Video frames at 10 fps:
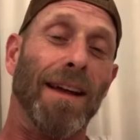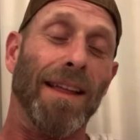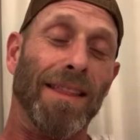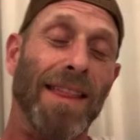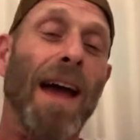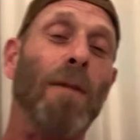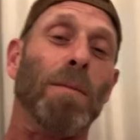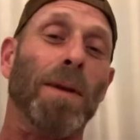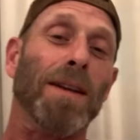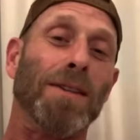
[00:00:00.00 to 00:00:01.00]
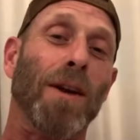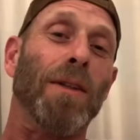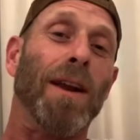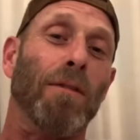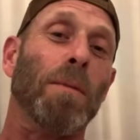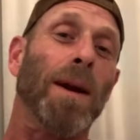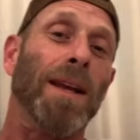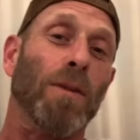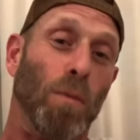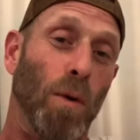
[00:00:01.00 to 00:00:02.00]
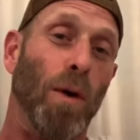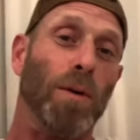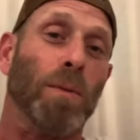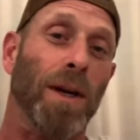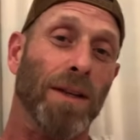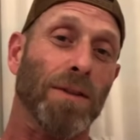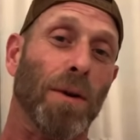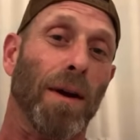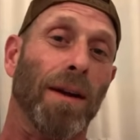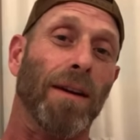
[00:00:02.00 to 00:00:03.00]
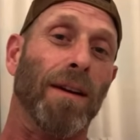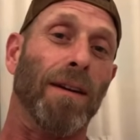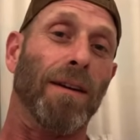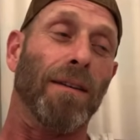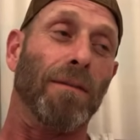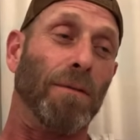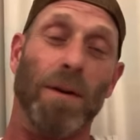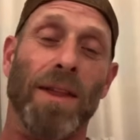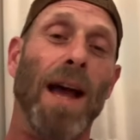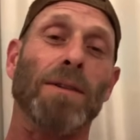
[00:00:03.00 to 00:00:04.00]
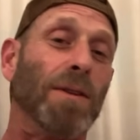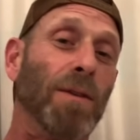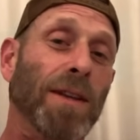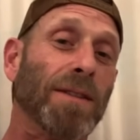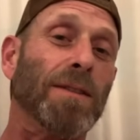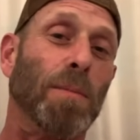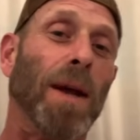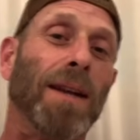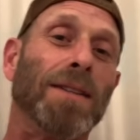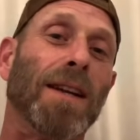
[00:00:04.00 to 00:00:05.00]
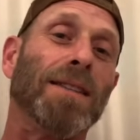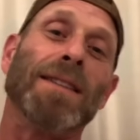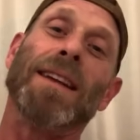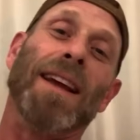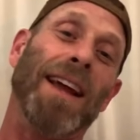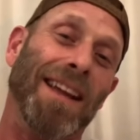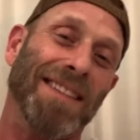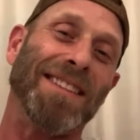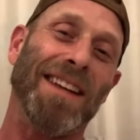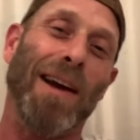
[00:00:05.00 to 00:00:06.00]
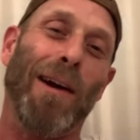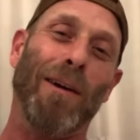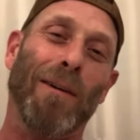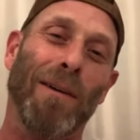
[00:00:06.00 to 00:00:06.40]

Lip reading: That would be a show that everybody in the world would enjoy for 1,000 reasons, but just hysterical.